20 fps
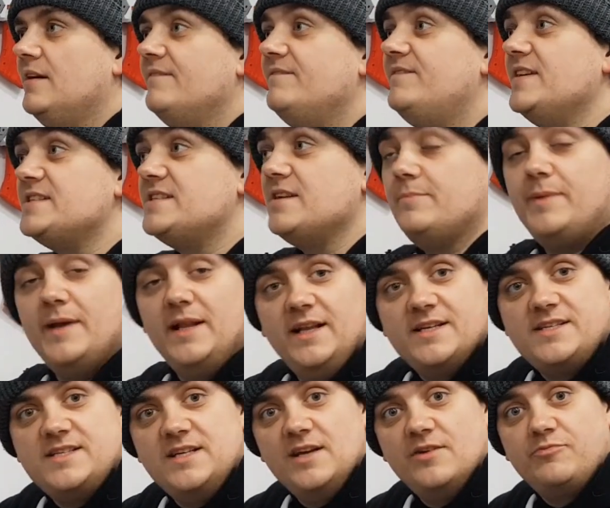
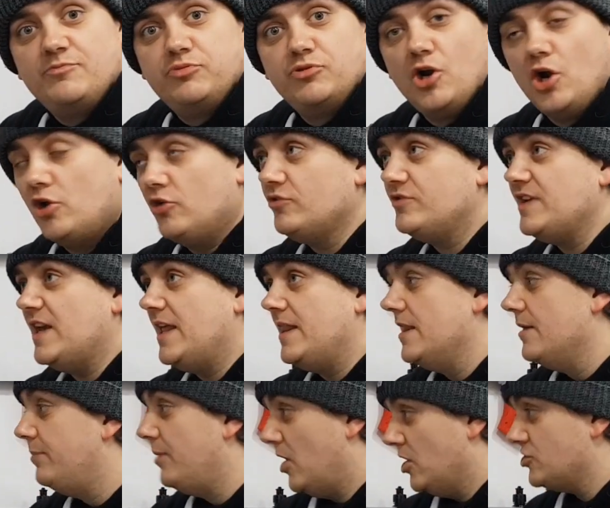Visibility of product
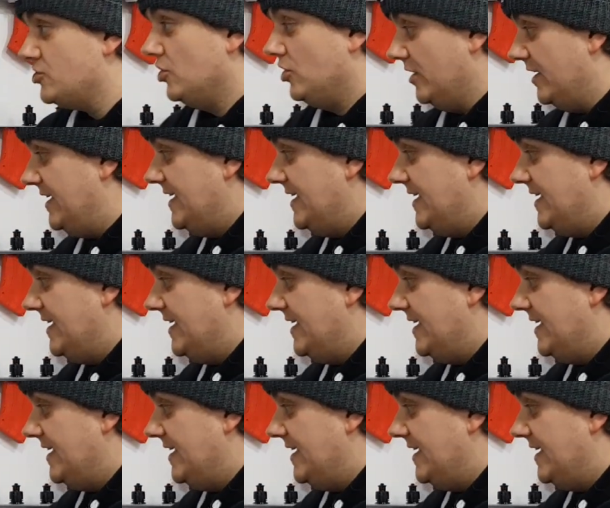in the bottle.